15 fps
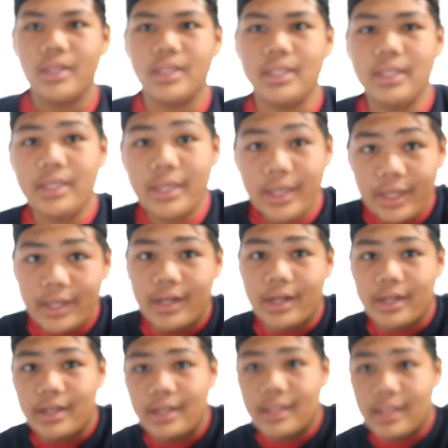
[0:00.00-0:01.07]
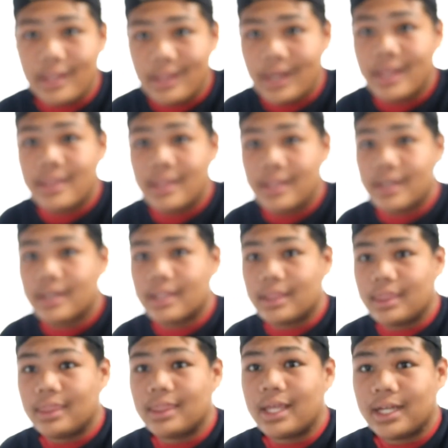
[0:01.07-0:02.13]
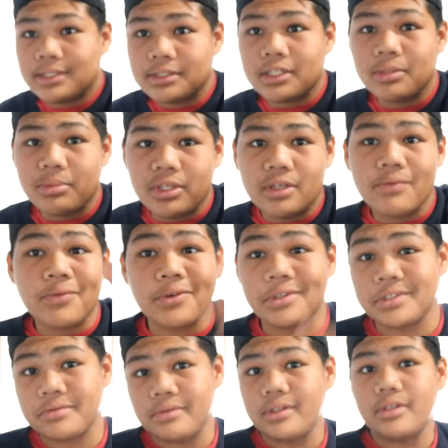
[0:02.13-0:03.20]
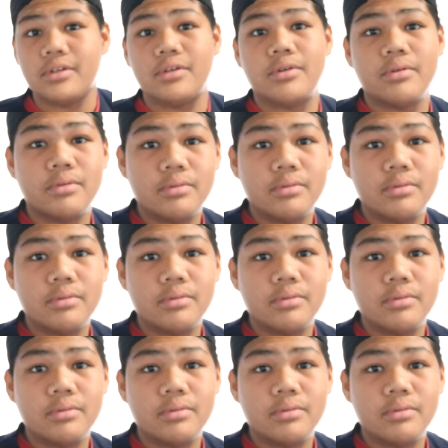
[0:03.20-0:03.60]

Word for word: yeah, I think that's gonna be it for this video.